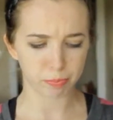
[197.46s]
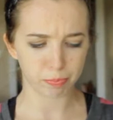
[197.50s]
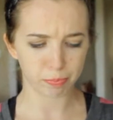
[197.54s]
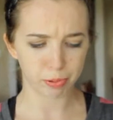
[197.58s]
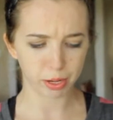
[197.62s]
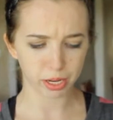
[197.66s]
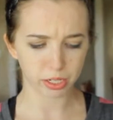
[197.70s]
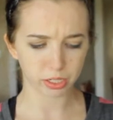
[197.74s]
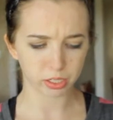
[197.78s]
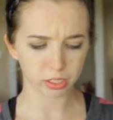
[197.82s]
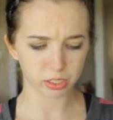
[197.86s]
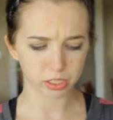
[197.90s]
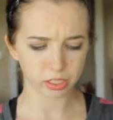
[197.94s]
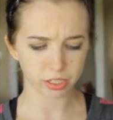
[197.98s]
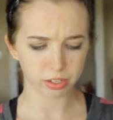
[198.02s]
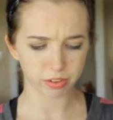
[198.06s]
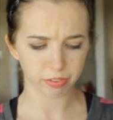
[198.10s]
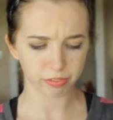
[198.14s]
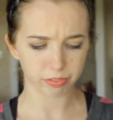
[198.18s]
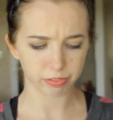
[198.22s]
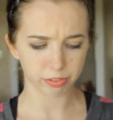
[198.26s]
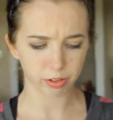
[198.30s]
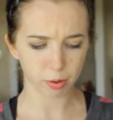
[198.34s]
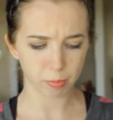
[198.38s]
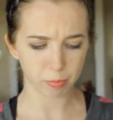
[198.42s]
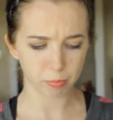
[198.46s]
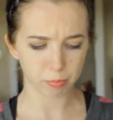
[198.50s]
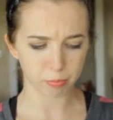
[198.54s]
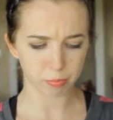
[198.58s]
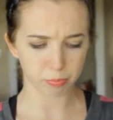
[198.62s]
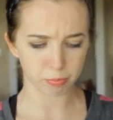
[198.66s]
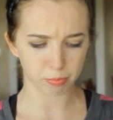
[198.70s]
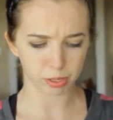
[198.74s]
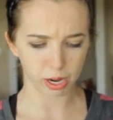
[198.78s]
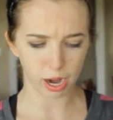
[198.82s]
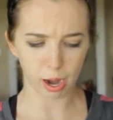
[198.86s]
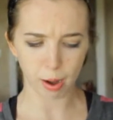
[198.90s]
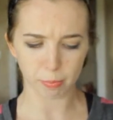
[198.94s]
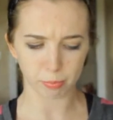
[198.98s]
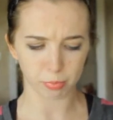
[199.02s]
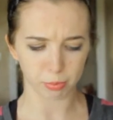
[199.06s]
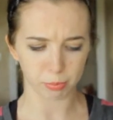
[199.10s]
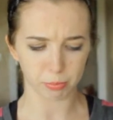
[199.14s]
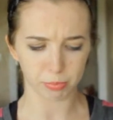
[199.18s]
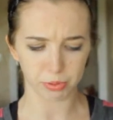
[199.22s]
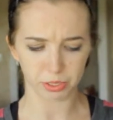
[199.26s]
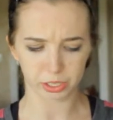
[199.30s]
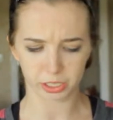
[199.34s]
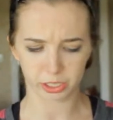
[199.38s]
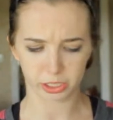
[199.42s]
picked from
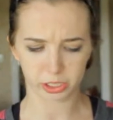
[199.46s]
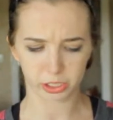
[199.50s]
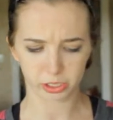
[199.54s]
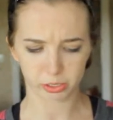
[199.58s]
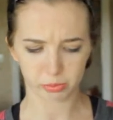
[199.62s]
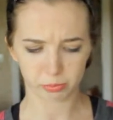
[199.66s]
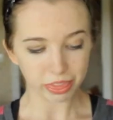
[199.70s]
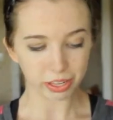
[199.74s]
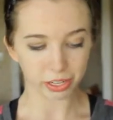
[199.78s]
bramble bush.